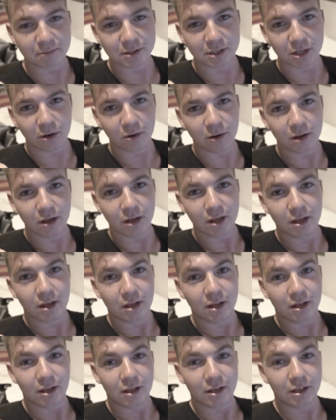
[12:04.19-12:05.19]
So
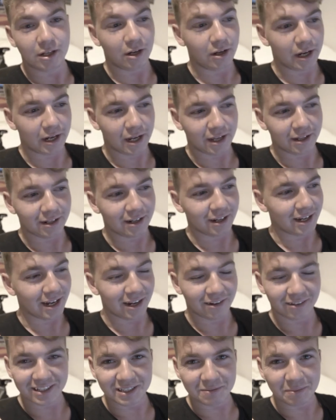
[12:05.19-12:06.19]
you know, I can't, I
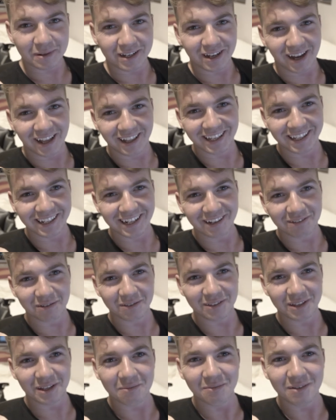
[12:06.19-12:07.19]
can't really speak highly enough
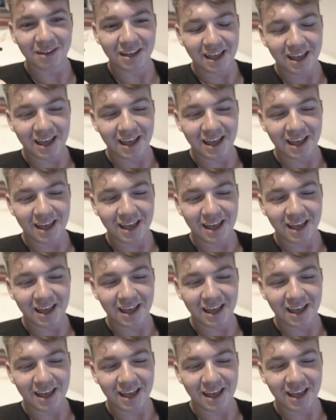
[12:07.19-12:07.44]
of them,